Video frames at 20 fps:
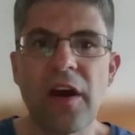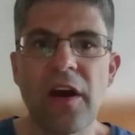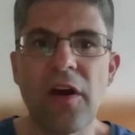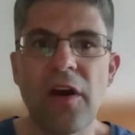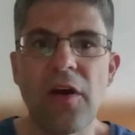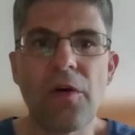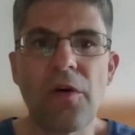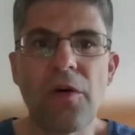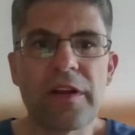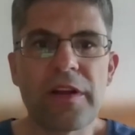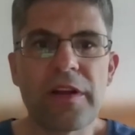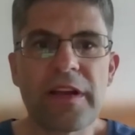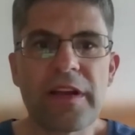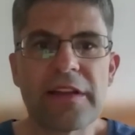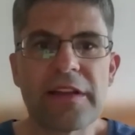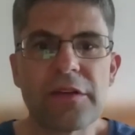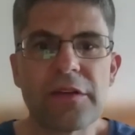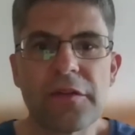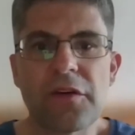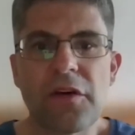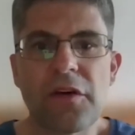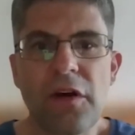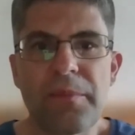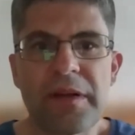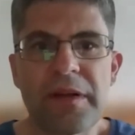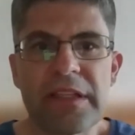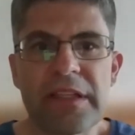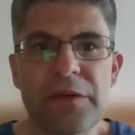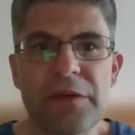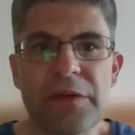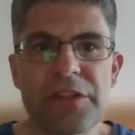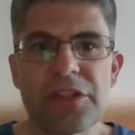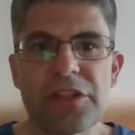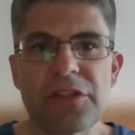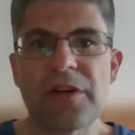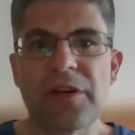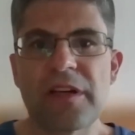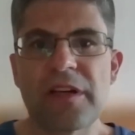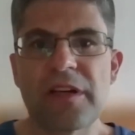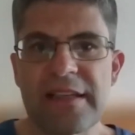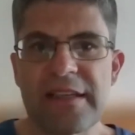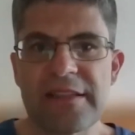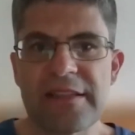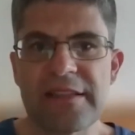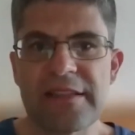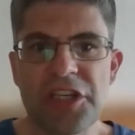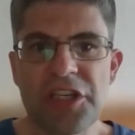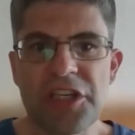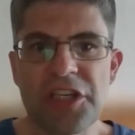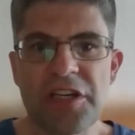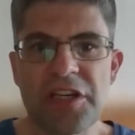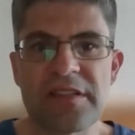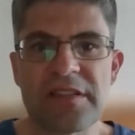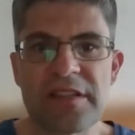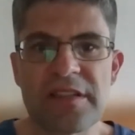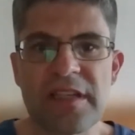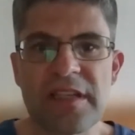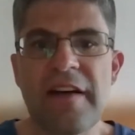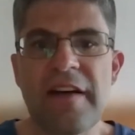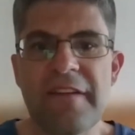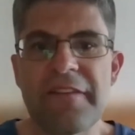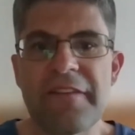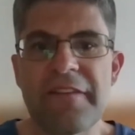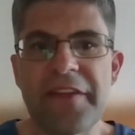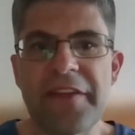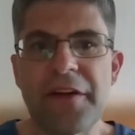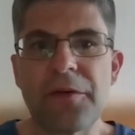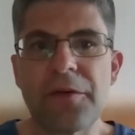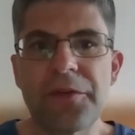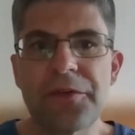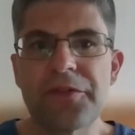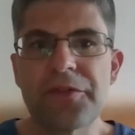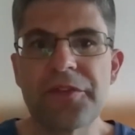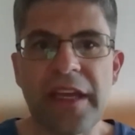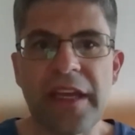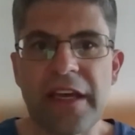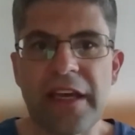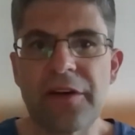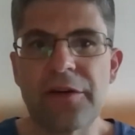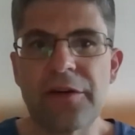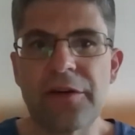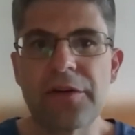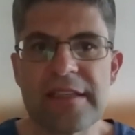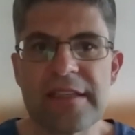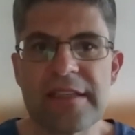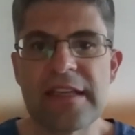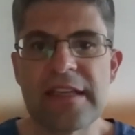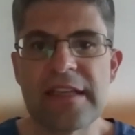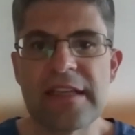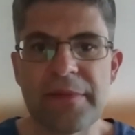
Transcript: all kind of company which tokenize the shares, then also the ecosystem